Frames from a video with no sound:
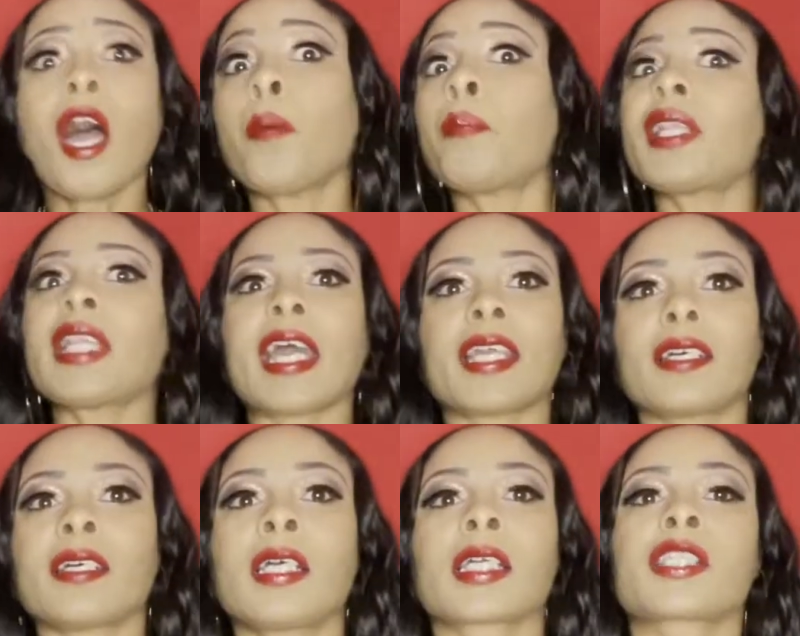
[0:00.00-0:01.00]
But
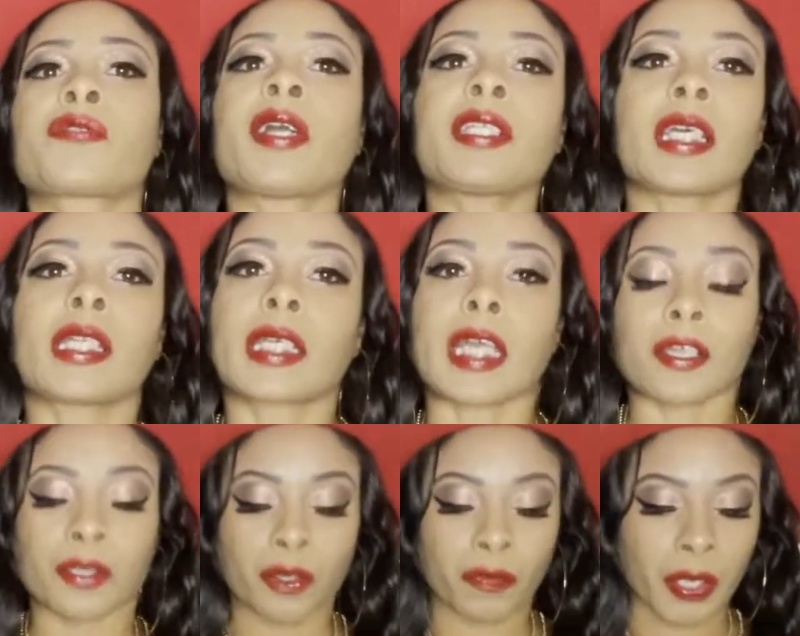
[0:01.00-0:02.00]
later, because right now they gotta
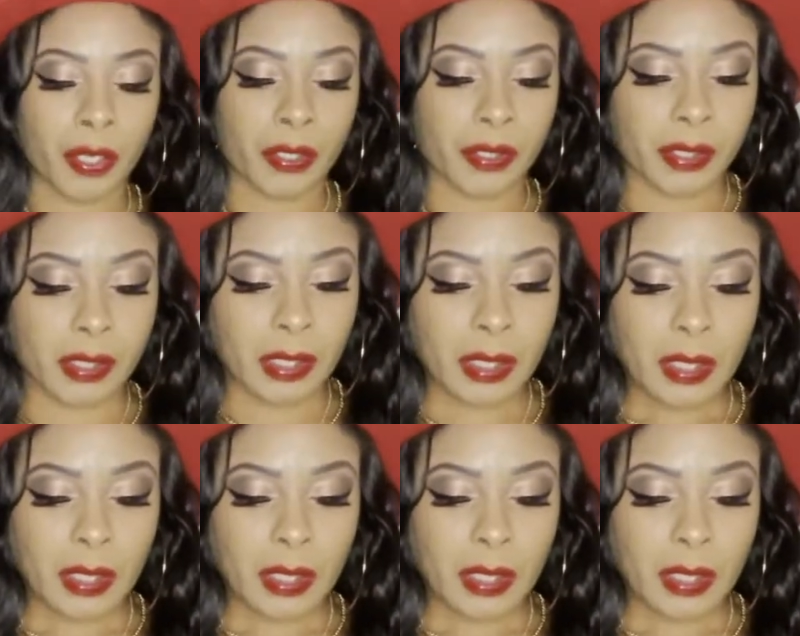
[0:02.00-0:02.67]
go rehearse.